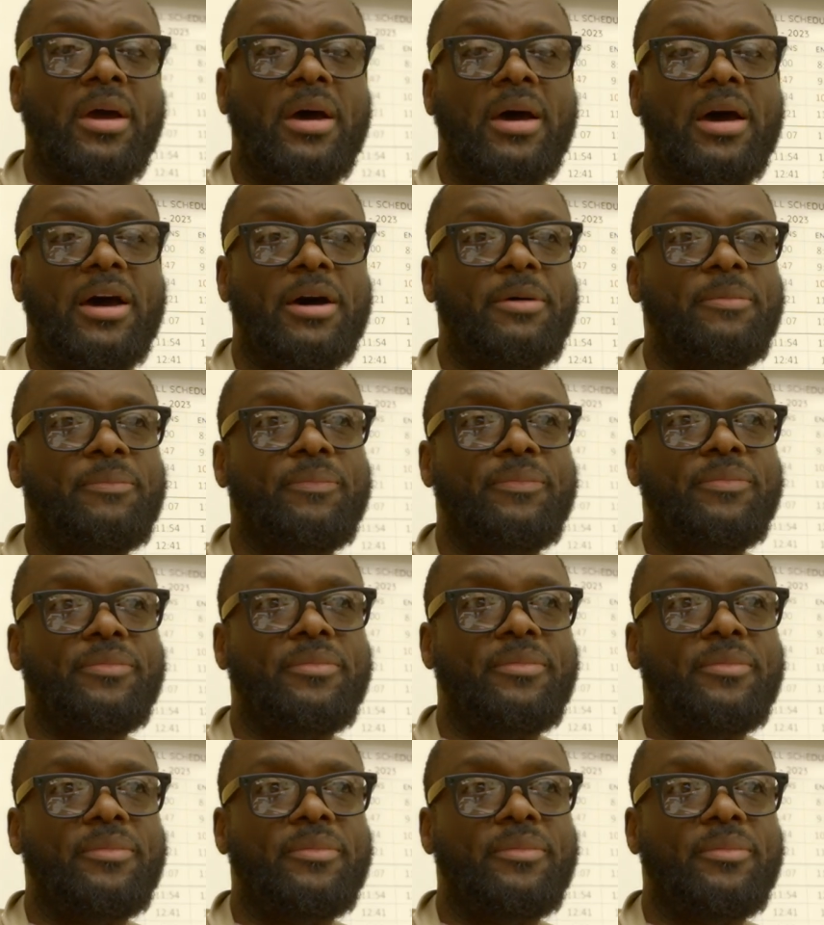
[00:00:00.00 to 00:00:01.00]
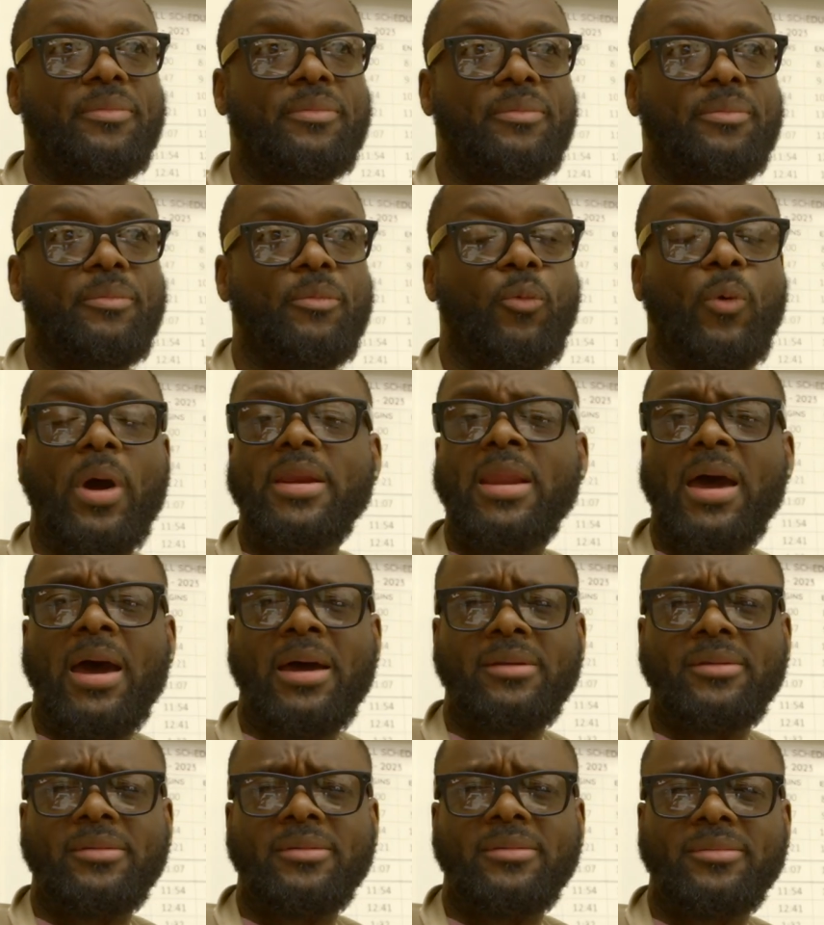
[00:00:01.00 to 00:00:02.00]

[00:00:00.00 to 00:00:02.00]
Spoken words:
Why not?